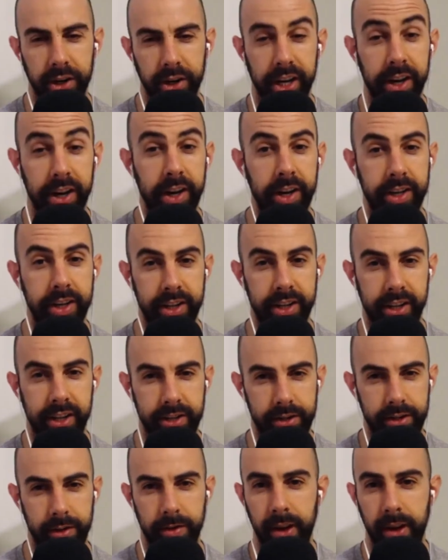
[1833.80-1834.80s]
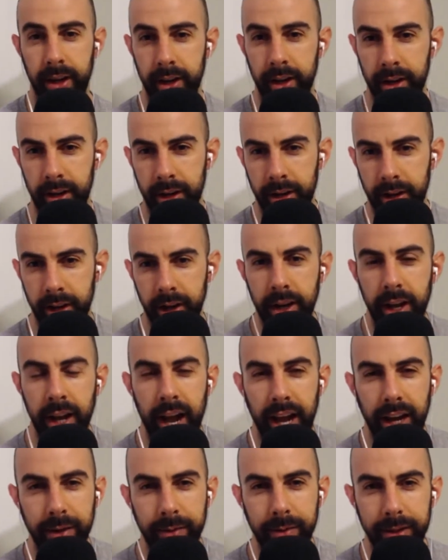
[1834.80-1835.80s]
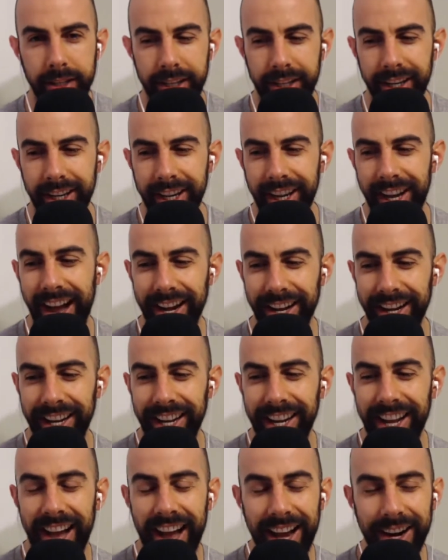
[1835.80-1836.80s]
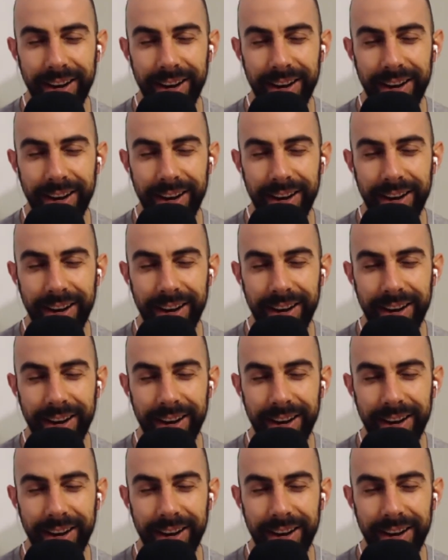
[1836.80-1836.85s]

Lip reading: Clinton's a lizard, right? How do we how do